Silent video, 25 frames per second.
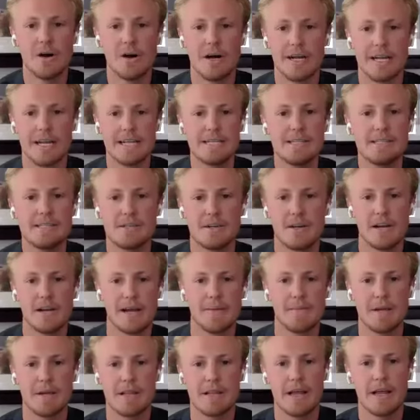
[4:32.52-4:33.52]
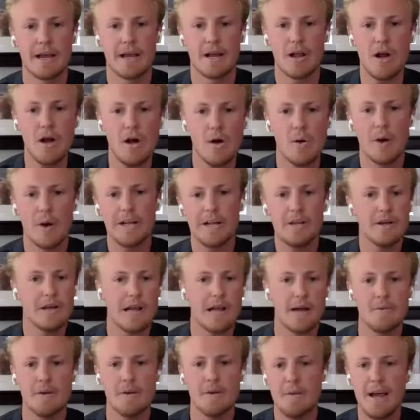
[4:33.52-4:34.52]
on Instagram, you're like, oh, when are you
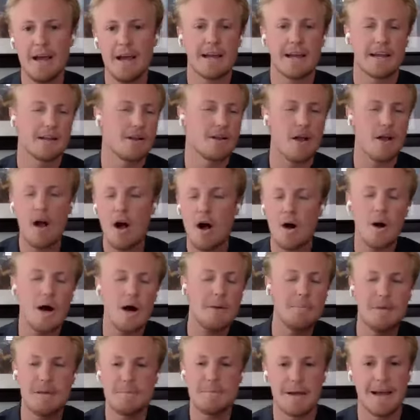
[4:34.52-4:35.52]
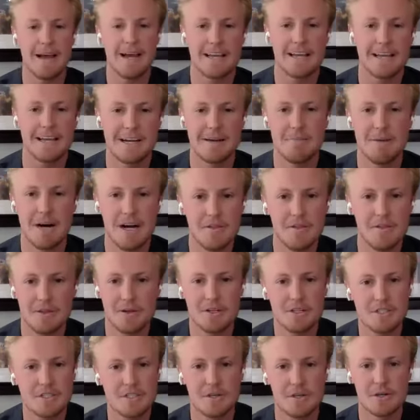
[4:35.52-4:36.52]
coming back? And you're, oh, I'll be back in a month or
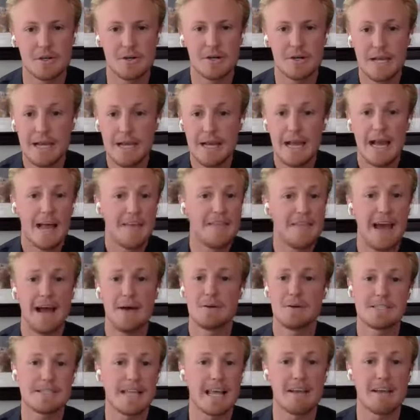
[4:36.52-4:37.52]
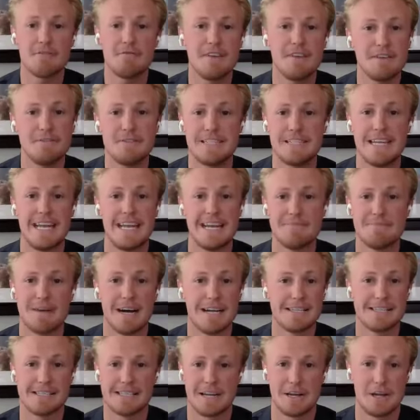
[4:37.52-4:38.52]
two. That was like 15
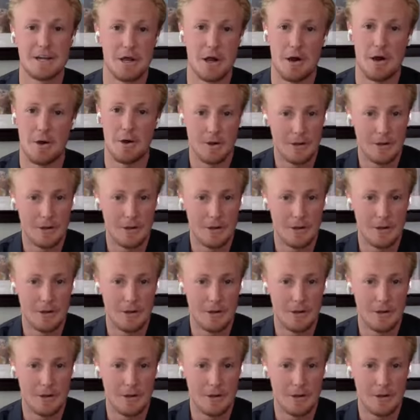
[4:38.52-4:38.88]
months ago.